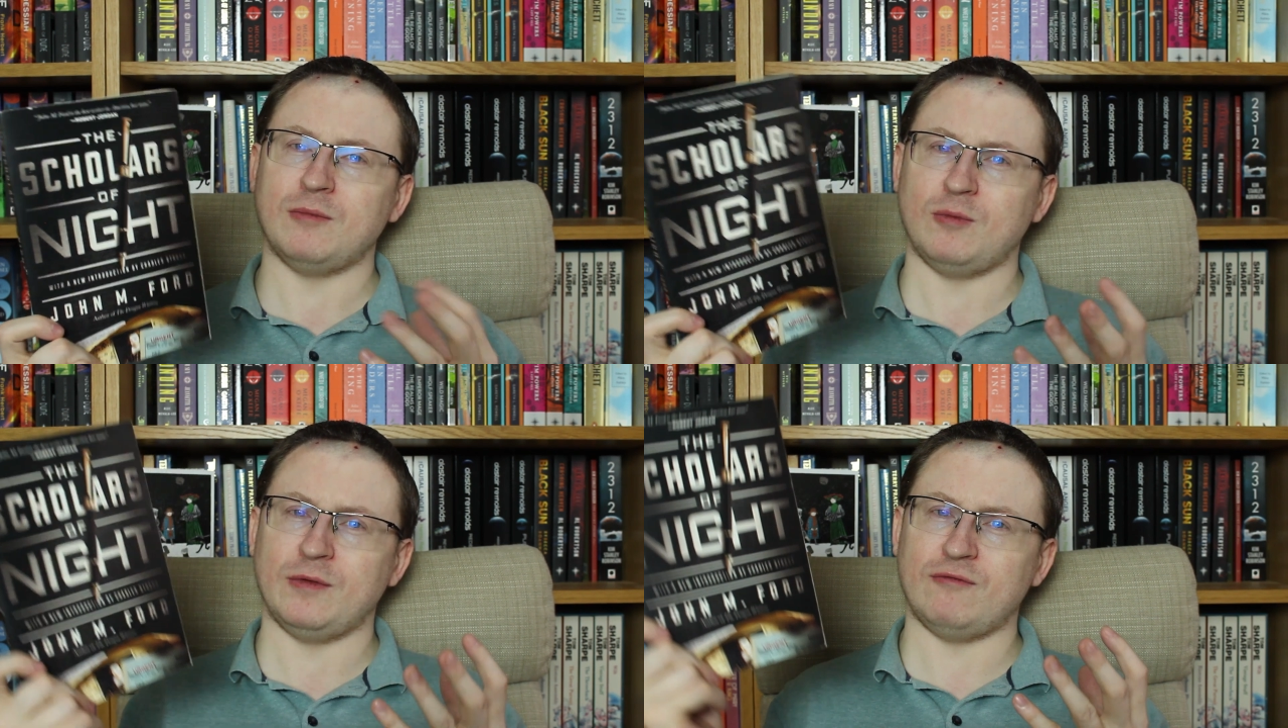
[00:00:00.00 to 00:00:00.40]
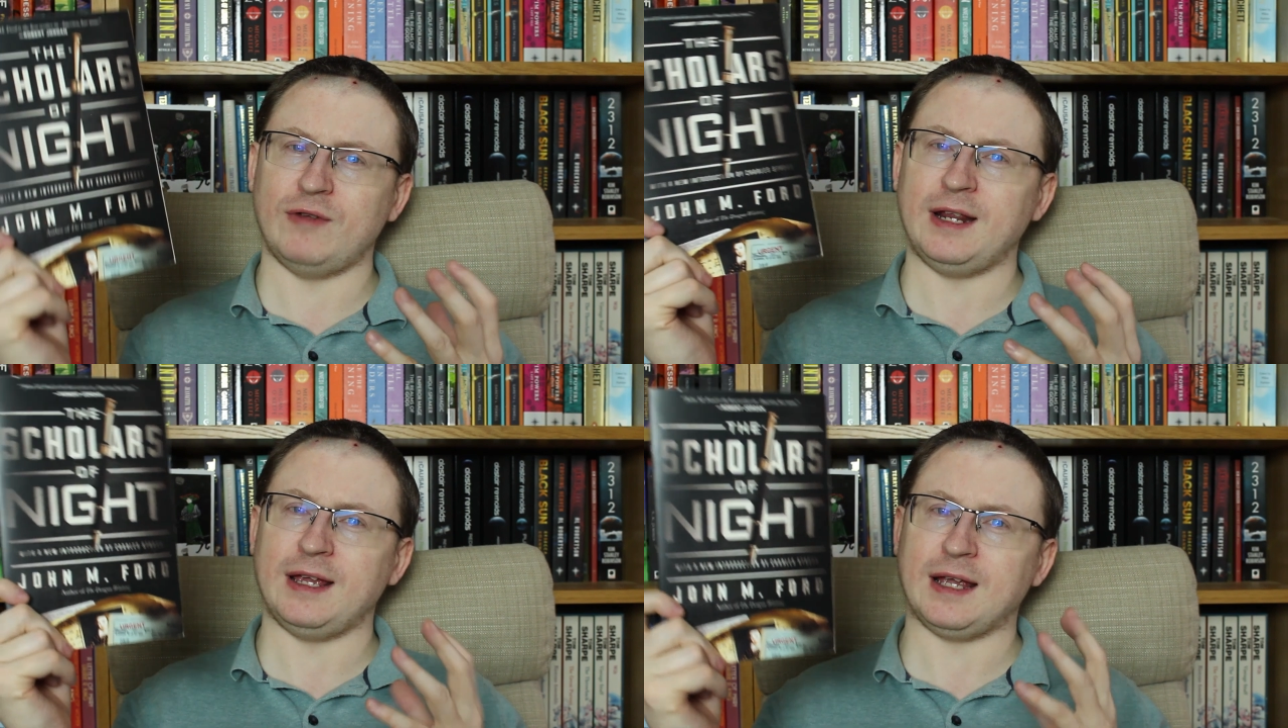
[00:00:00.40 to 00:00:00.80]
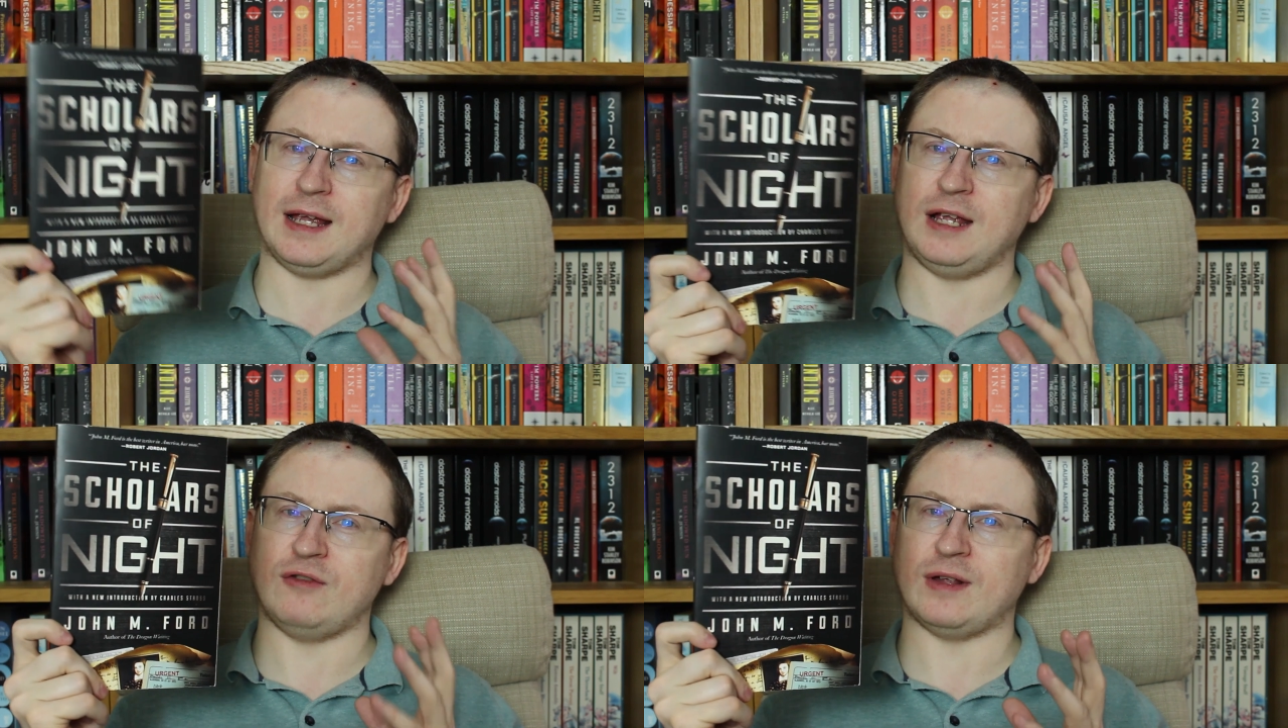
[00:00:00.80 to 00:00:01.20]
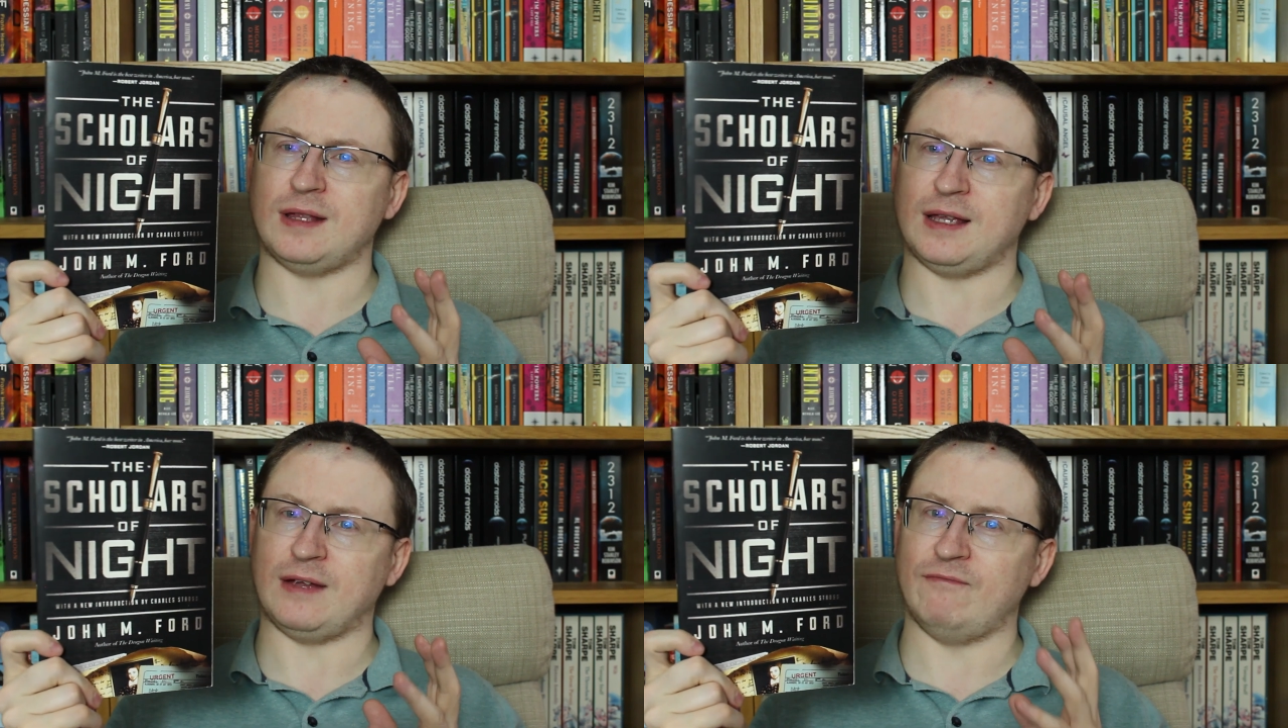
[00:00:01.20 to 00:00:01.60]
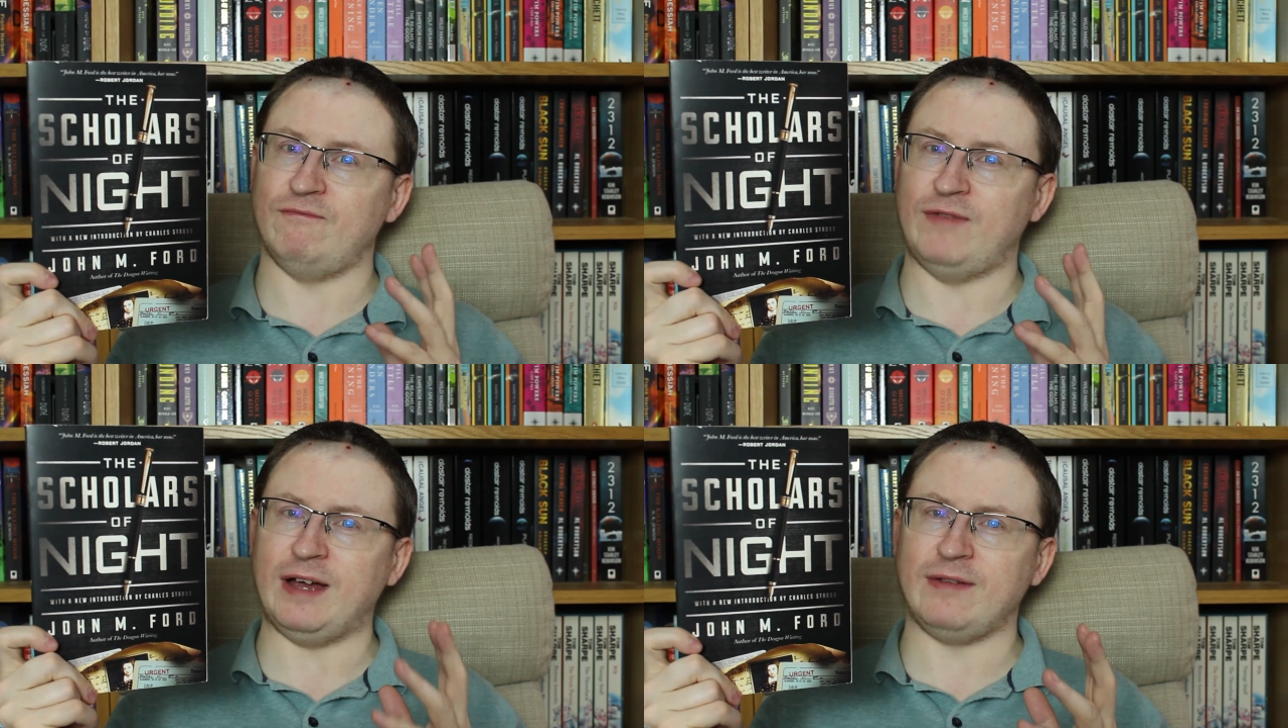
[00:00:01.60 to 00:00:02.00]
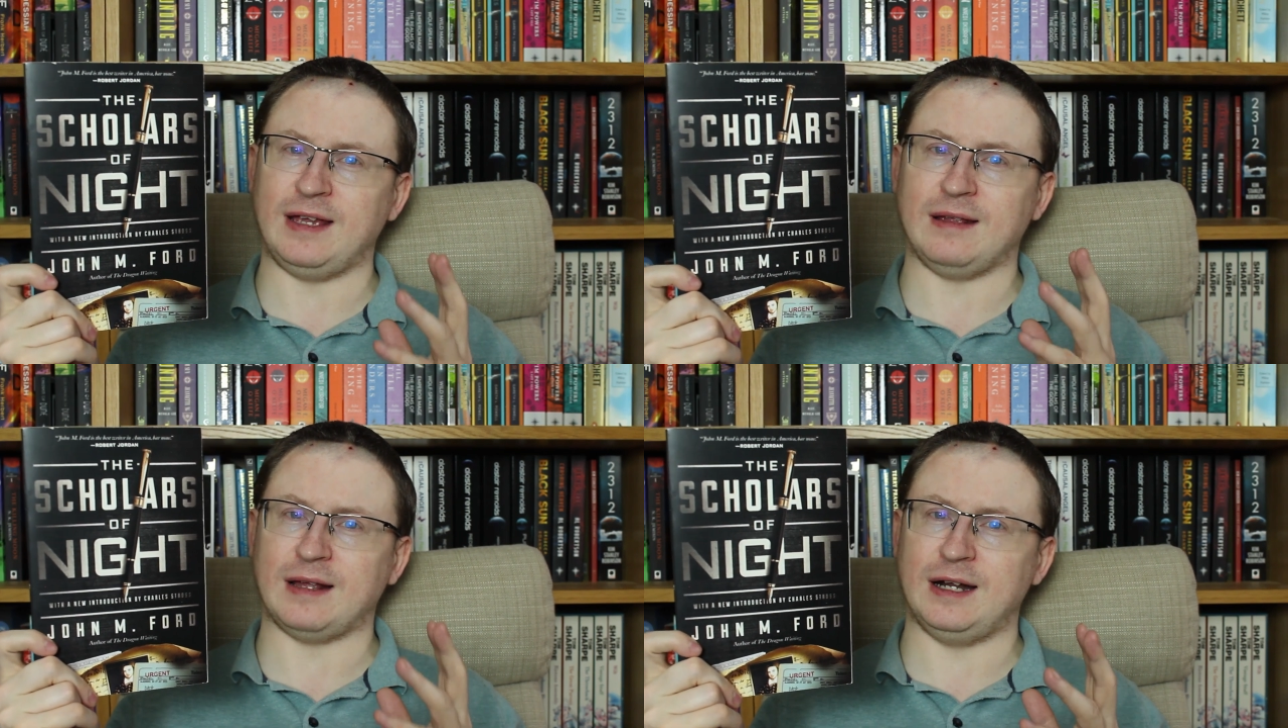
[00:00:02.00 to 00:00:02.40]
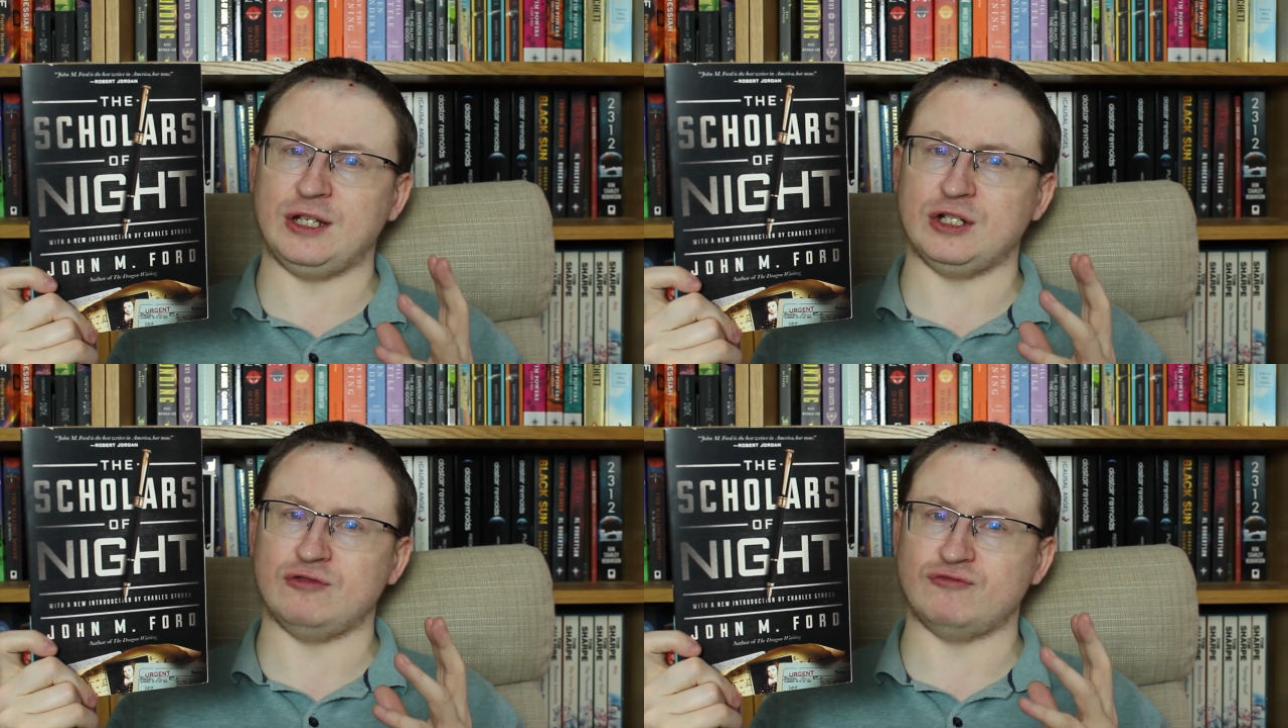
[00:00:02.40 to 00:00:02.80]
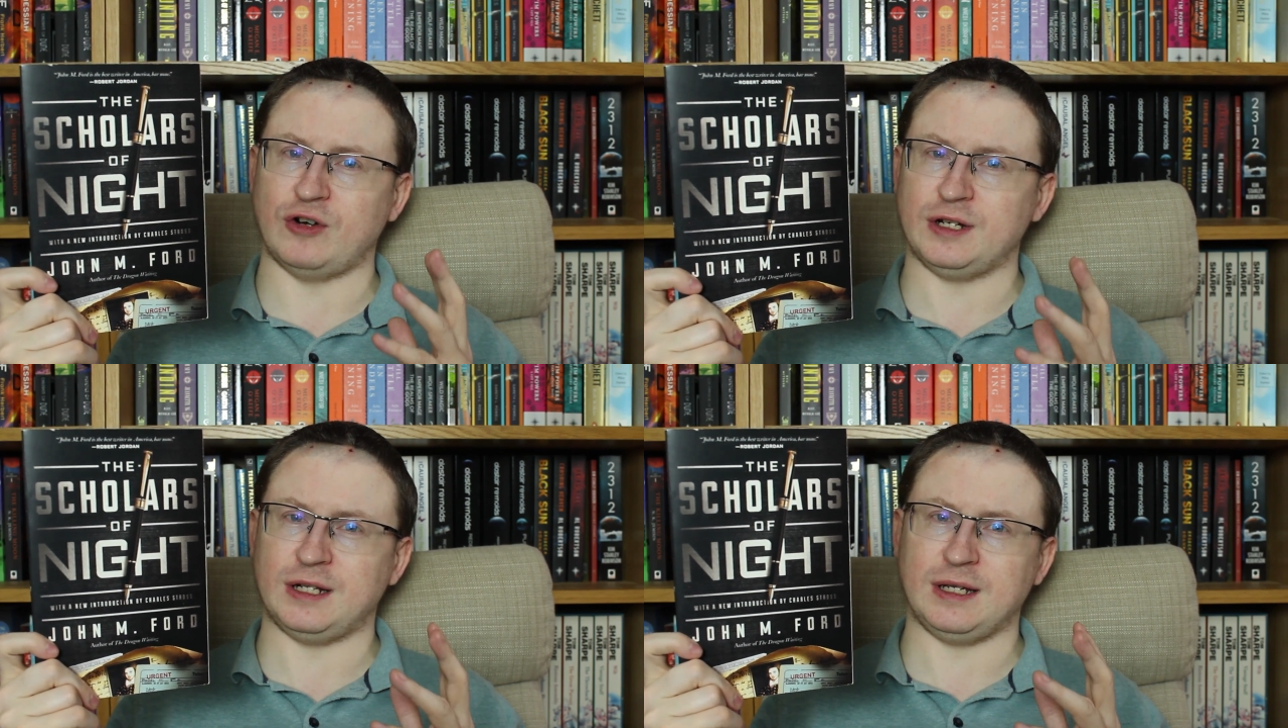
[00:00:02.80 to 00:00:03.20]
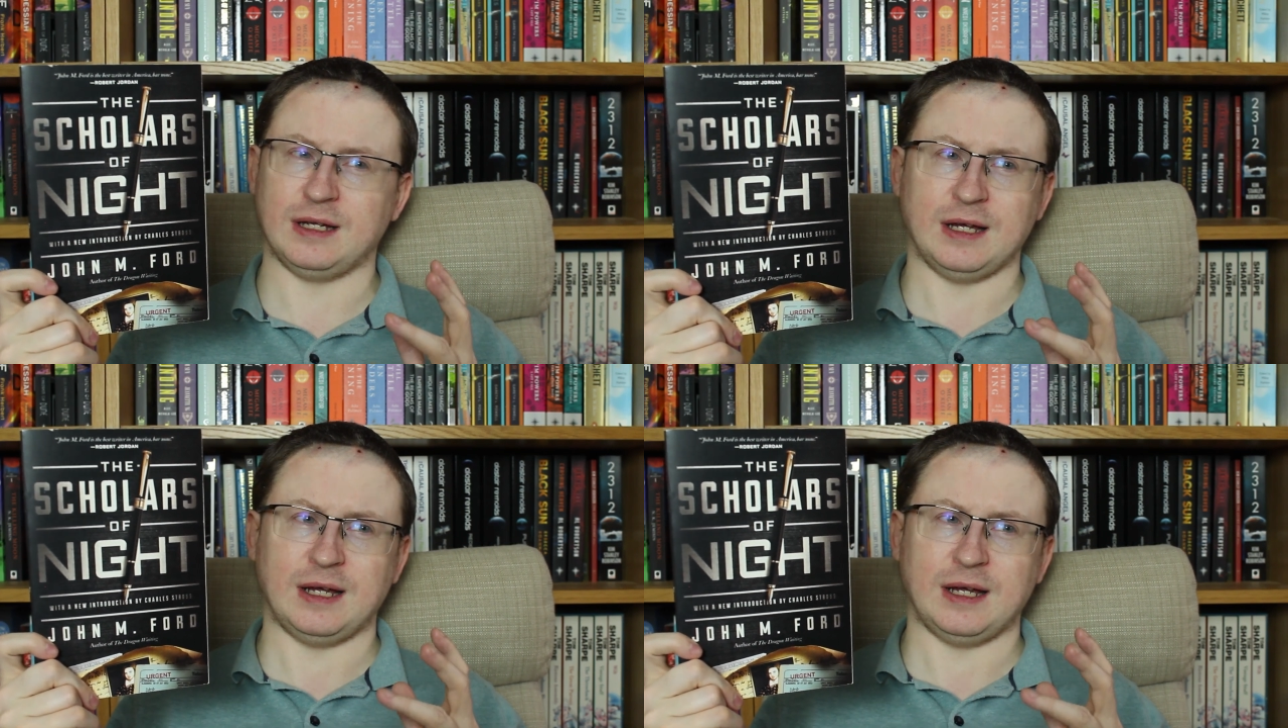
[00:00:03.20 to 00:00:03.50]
with really interesting and very intelligent writing.